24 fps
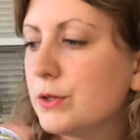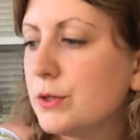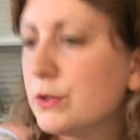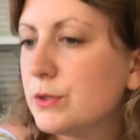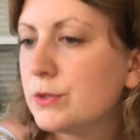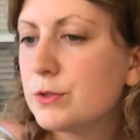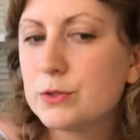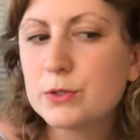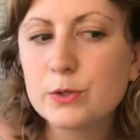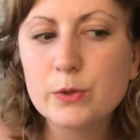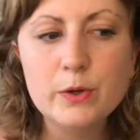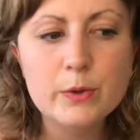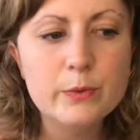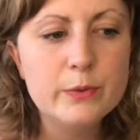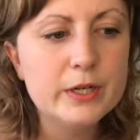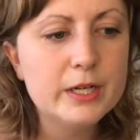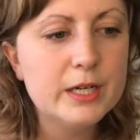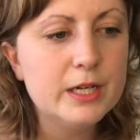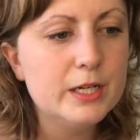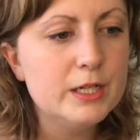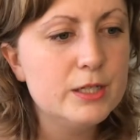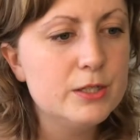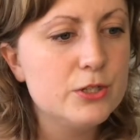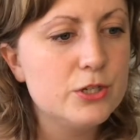So what we're
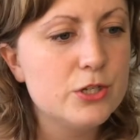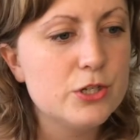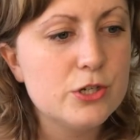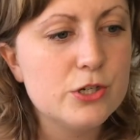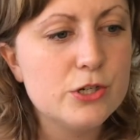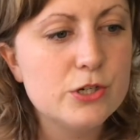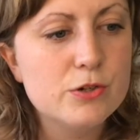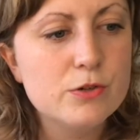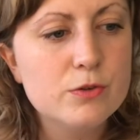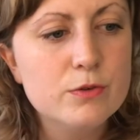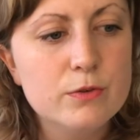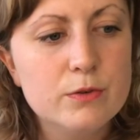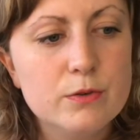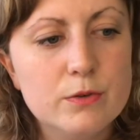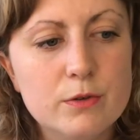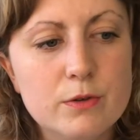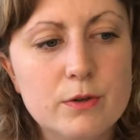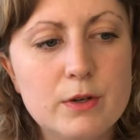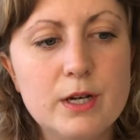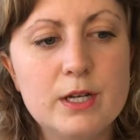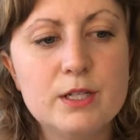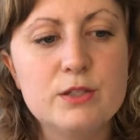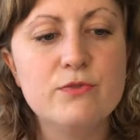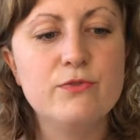going to do
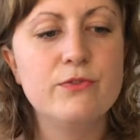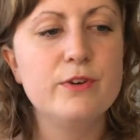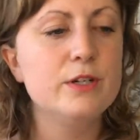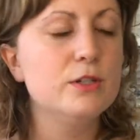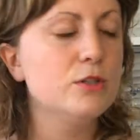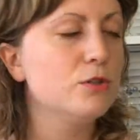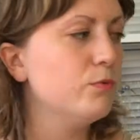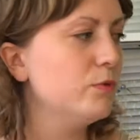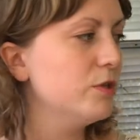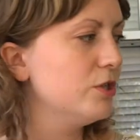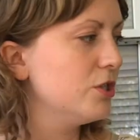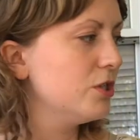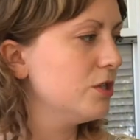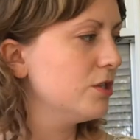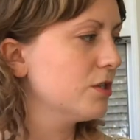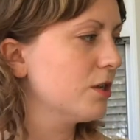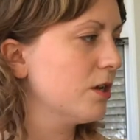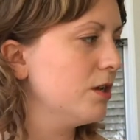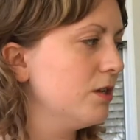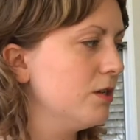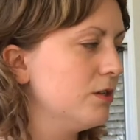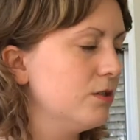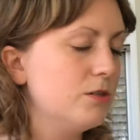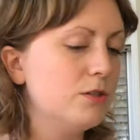is first we're just
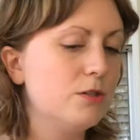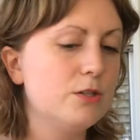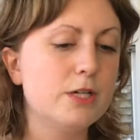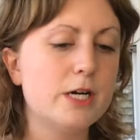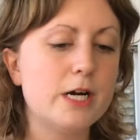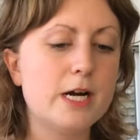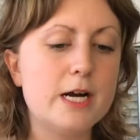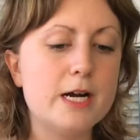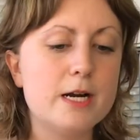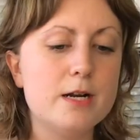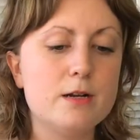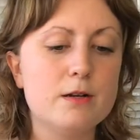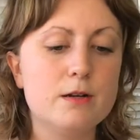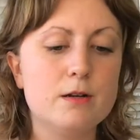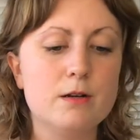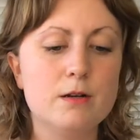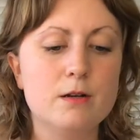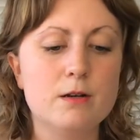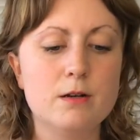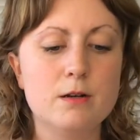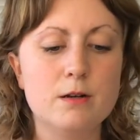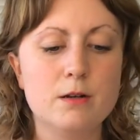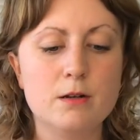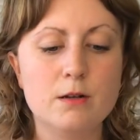going to start
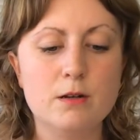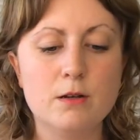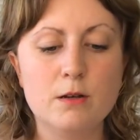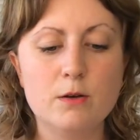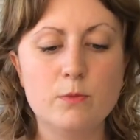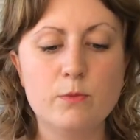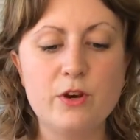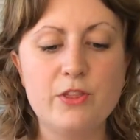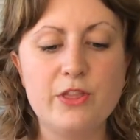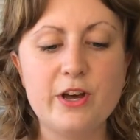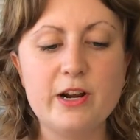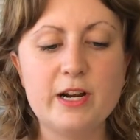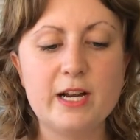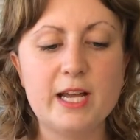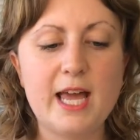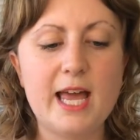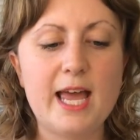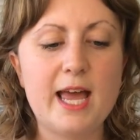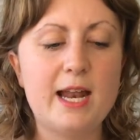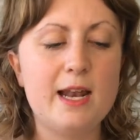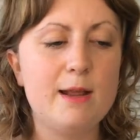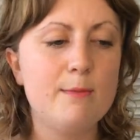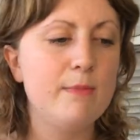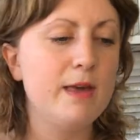with our
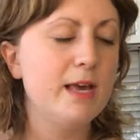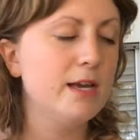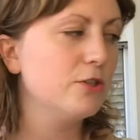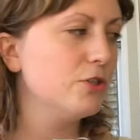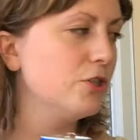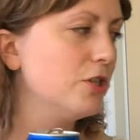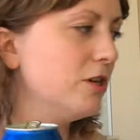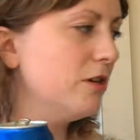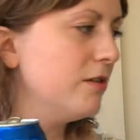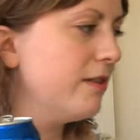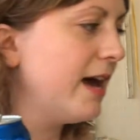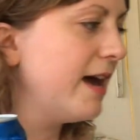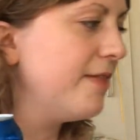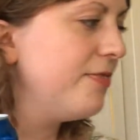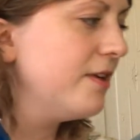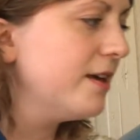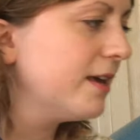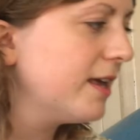can, and make sure that the